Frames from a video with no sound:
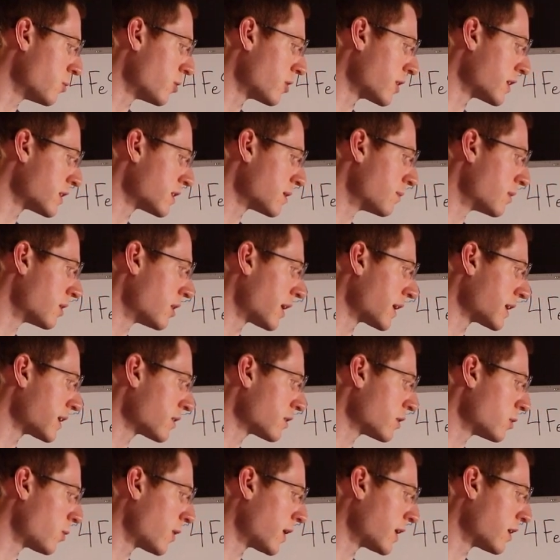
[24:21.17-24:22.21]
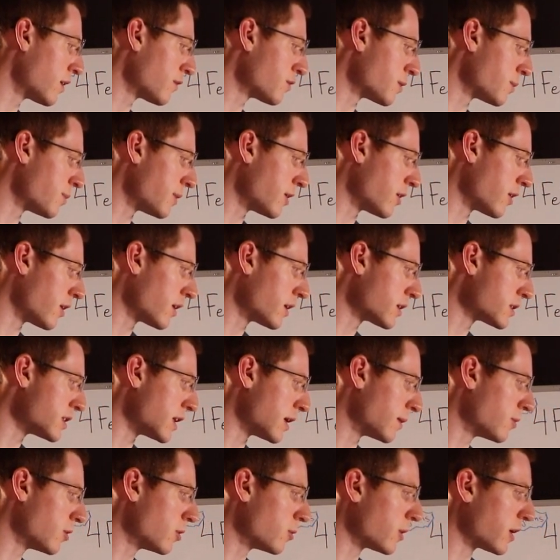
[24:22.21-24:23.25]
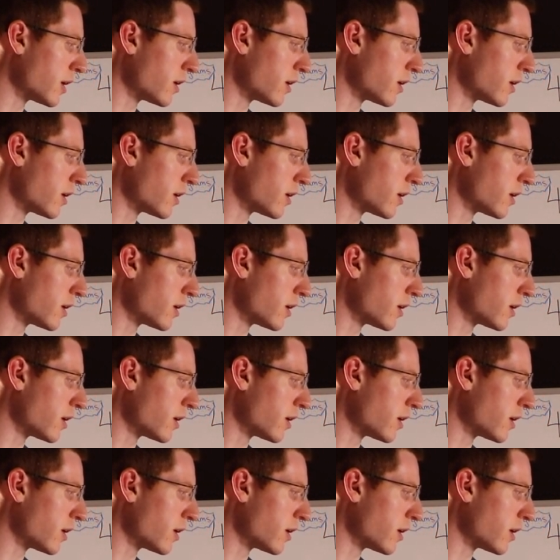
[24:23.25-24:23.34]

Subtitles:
we'll get the molecular weight off the periodic table,